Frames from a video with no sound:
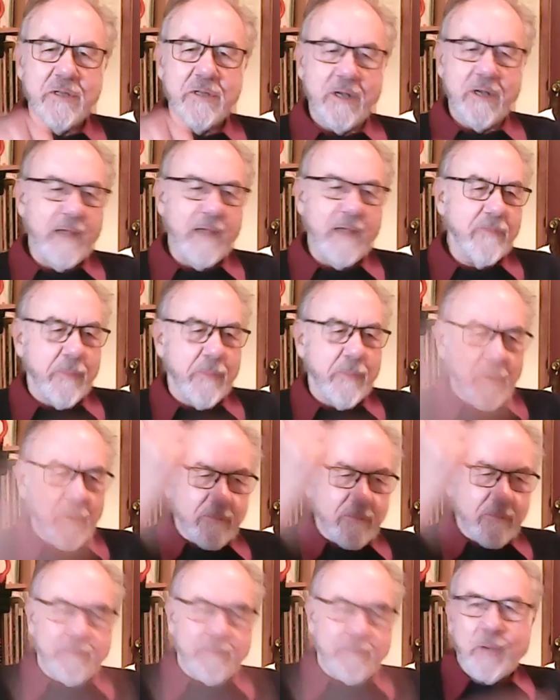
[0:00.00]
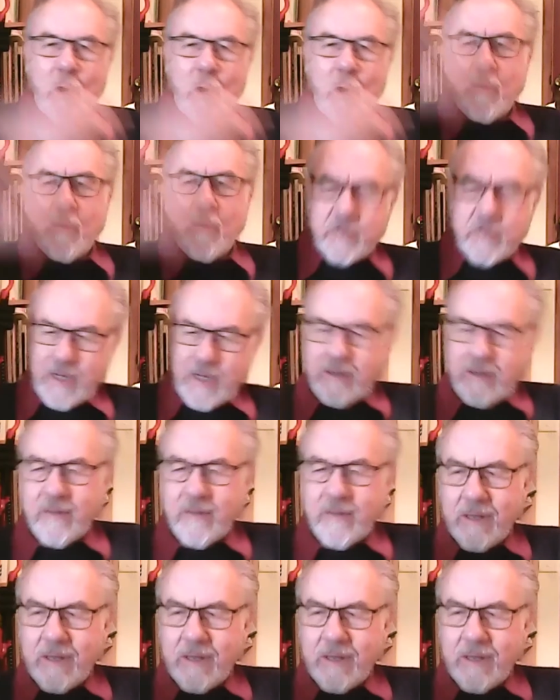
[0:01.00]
and you have to put poles in